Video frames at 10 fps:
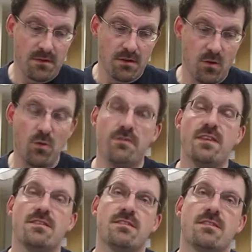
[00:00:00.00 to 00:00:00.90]
All of
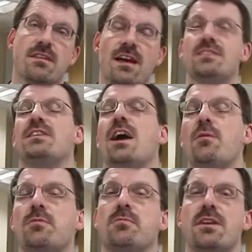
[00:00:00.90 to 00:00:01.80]
this actually
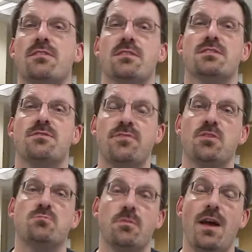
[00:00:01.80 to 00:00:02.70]
helps me to actually feel
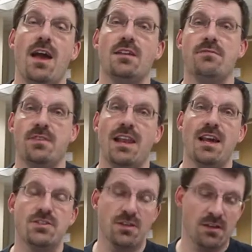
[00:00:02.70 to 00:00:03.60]
prepared for the
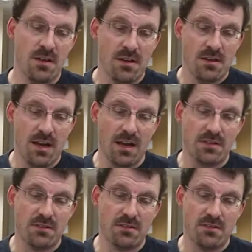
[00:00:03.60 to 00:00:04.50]
lecture.
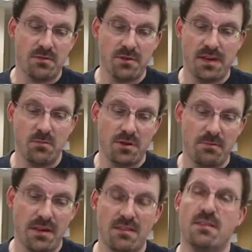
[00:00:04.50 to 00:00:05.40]
And consequently, what it
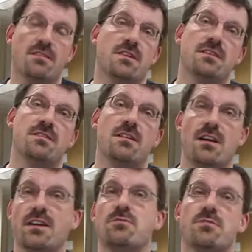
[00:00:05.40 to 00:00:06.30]
means is I
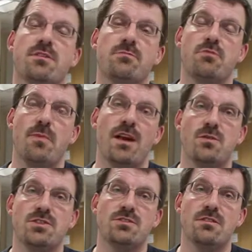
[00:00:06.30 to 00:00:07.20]
can also prepare
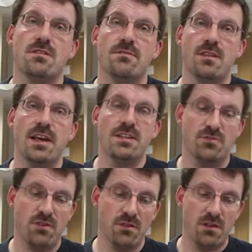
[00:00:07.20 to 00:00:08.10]
questions for the
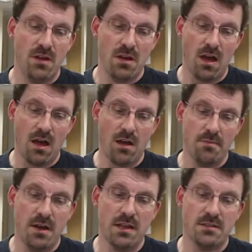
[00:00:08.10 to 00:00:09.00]
lecturer,
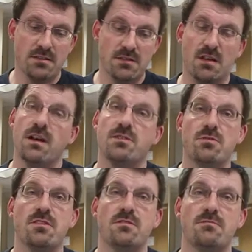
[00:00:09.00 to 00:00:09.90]
and I can
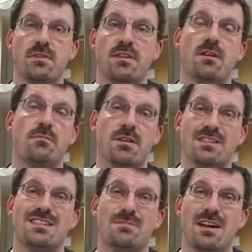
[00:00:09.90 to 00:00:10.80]
also feel that I'm
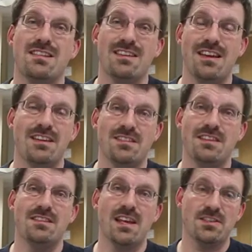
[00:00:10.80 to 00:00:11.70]
participating actually
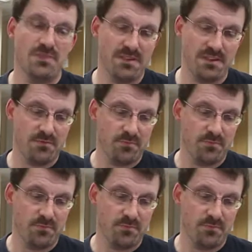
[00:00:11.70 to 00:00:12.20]
in the lecture itself.